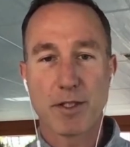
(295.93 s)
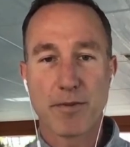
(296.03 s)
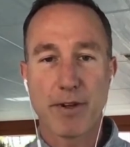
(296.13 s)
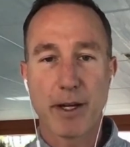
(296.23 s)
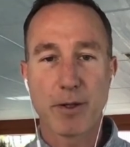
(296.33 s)
He's the
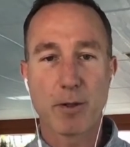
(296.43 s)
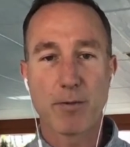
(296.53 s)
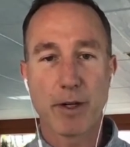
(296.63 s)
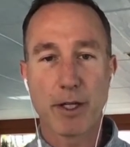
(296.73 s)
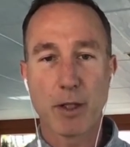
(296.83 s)
founder
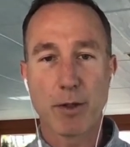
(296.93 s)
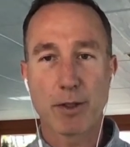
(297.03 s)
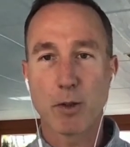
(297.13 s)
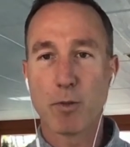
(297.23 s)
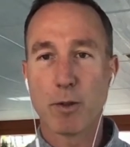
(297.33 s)
of uh, U S
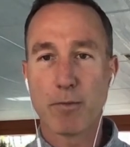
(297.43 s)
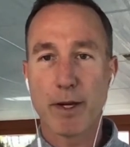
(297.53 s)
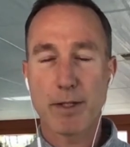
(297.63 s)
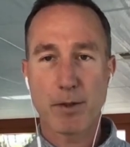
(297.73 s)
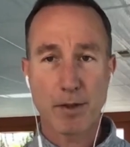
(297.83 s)
Global
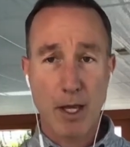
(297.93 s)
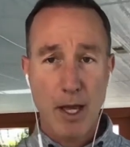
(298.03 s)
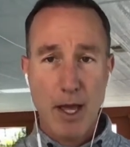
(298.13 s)
Investors.